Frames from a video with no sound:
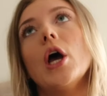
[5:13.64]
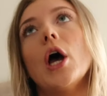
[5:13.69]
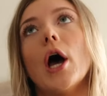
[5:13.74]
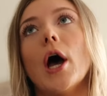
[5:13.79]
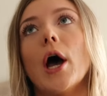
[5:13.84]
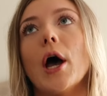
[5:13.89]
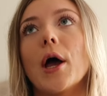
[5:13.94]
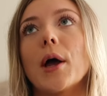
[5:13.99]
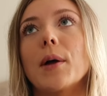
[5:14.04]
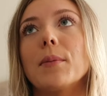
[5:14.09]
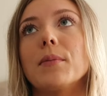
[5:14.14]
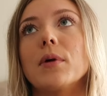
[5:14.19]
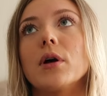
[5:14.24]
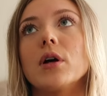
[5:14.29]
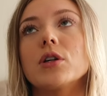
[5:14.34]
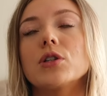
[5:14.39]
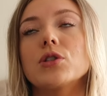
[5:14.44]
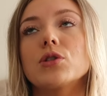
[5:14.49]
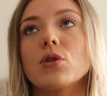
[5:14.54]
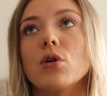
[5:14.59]

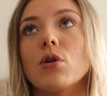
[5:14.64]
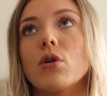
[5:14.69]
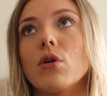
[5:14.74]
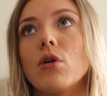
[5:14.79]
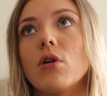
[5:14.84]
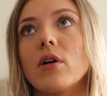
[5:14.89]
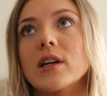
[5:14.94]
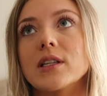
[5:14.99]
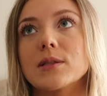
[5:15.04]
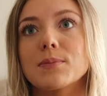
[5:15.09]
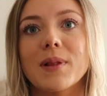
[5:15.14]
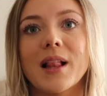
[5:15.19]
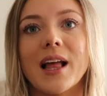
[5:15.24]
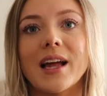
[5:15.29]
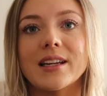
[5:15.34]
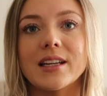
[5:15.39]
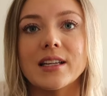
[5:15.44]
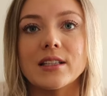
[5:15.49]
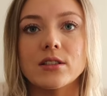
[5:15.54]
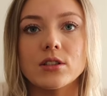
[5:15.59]
So his
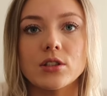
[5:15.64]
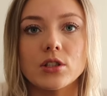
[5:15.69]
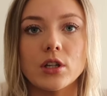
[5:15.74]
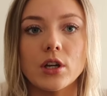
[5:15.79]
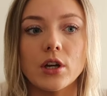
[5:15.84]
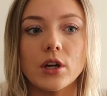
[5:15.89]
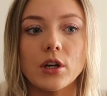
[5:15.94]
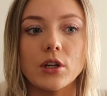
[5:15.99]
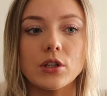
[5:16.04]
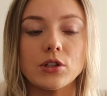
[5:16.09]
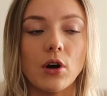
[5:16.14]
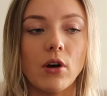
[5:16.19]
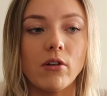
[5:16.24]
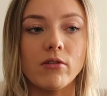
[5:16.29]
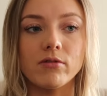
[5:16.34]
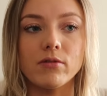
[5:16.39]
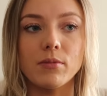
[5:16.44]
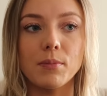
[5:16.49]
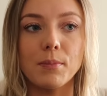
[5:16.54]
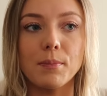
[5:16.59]
plan is to sort
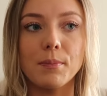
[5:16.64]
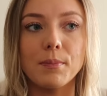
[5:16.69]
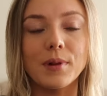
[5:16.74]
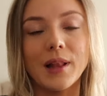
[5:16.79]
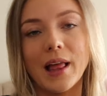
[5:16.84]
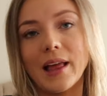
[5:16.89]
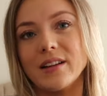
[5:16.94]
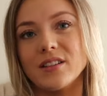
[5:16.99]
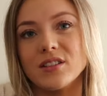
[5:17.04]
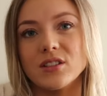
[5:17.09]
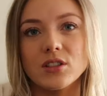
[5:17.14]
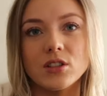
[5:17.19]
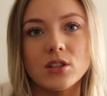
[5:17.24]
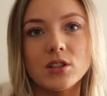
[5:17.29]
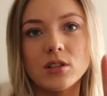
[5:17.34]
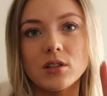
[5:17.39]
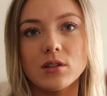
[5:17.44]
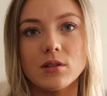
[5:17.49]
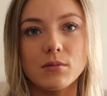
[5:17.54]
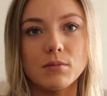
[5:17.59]
of
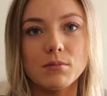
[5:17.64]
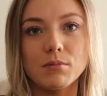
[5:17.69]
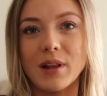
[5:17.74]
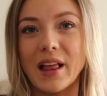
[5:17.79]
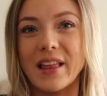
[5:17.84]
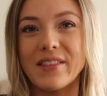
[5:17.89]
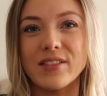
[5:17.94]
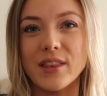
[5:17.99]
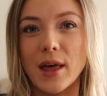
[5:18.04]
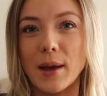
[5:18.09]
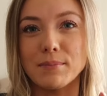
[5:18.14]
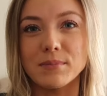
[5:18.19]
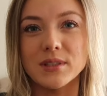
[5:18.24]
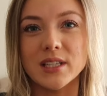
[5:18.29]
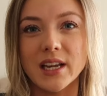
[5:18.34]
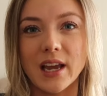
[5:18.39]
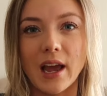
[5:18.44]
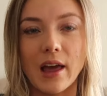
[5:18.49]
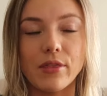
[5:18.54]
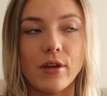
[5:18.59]
blend them
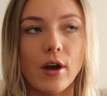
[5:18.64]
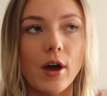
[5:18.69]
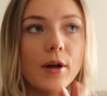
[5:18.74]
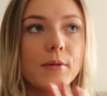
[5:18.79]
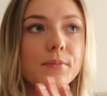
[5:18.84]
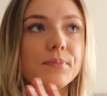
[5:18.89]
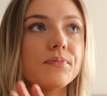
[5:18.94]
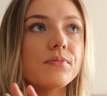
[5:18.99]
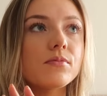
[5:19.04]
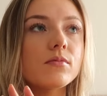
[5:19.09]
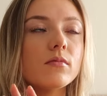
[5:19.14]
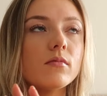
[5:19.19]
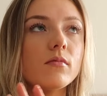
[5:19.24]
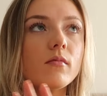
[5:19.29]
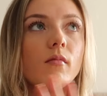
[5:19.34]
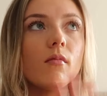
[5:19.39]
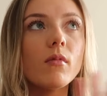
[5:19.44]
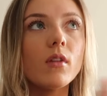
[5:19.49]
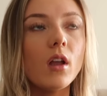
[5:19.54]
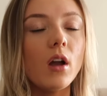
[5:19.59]
together,
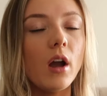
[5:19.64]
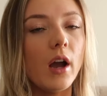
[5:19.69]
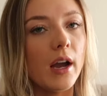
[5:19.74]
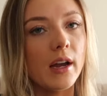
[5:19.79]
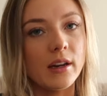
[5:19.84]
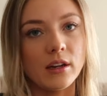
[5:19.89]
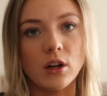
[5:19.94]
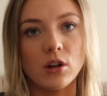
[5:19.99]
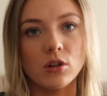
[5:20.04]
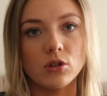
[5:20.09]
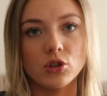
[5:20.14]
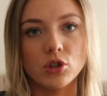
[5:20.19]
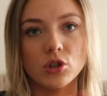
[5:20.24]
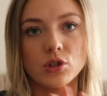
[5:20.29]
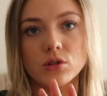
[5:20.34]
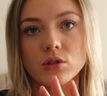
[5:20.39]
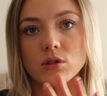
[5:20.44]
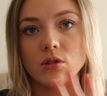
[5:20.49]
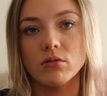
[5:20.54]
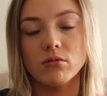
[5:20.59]
and it'll
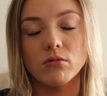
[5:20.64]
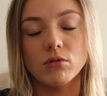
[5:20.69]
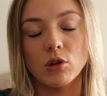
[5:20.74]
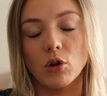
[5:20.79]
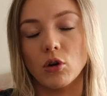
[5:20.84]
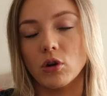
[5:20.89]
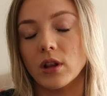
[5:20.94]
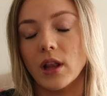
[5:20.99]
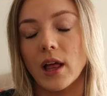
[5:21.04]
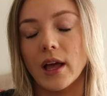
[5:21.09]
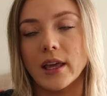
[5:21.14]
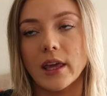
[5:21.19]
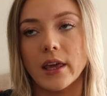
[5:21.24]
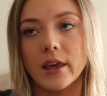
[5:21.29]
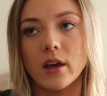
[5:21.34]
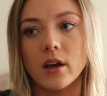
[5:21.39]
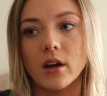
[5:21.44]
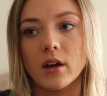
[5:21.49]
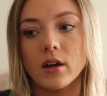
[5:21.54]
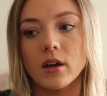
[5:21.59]
just look
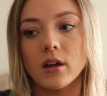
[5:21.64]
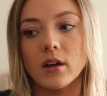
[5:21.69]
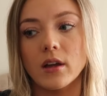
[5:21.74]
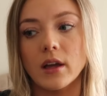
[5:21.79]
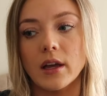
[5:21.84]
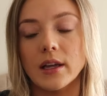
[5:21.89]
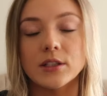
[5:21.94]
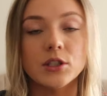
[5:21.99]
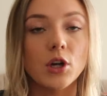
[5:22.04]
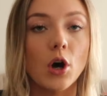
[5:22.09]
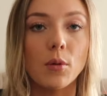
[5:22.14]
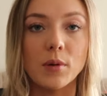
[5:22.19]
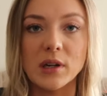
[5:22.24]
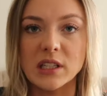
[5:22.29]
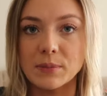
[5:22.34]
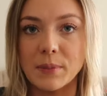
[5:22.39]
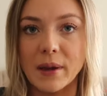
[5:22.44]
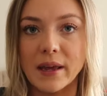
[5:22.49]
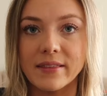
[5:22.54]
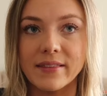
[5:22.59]
like it's
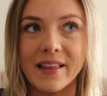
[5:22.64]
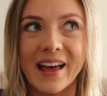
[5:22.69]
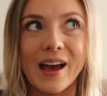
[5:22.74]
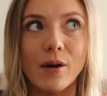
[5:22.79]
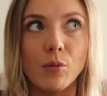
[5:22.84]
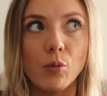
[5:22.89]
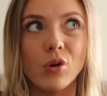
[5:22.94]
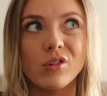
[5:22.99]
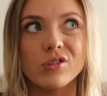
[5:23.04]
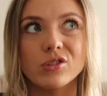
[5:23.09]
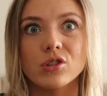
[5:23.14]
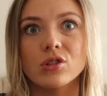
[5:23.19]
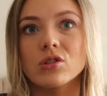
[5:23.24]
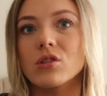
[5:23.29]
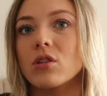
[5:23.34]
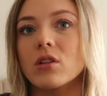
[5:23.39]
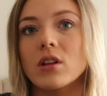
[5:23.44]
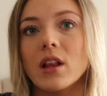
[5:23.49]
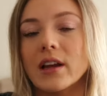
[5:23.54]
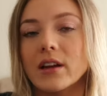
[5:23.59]
always been there. It won't just
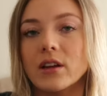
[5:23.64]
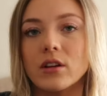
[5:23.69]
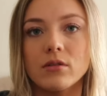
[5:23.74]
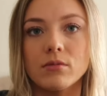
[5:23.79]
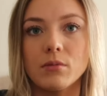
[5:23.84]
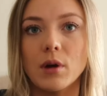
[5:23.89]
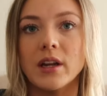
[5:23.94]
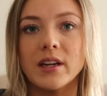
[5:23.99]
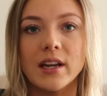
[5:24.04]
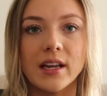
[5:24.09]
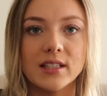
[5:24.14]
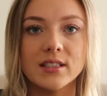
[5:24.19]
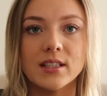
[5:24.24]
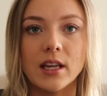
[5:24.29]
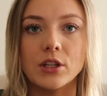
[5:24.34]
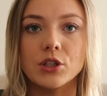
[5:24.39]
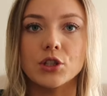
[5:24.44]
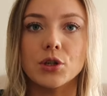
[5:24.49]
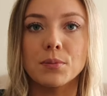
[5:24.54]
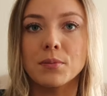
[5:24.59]
look like an
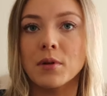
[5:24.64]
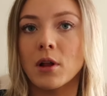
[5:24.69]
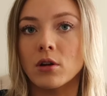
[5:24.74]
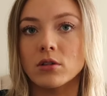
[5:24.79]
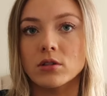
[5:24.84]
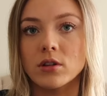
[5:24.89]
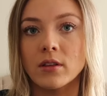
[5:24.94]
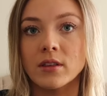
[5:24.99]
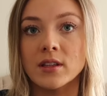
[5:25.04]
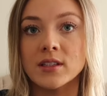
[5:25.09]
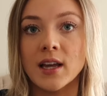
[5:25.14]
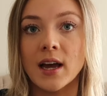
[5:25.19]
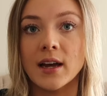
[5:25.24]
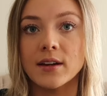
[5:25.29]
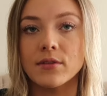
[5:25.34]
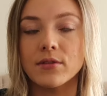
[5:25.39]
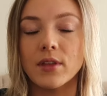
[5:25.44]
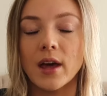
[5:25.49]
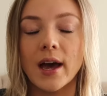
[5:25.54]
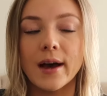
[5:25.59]
extension plonked on the side
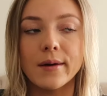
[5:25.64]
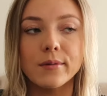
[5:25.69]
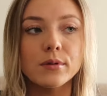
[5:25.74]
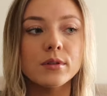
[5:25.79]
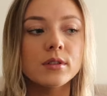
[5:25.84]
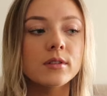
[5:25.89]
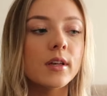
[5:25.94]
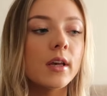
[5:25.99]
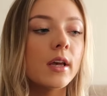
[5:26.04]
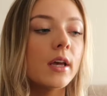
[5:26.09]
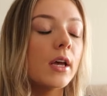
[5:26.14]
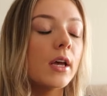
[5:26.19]
of the house.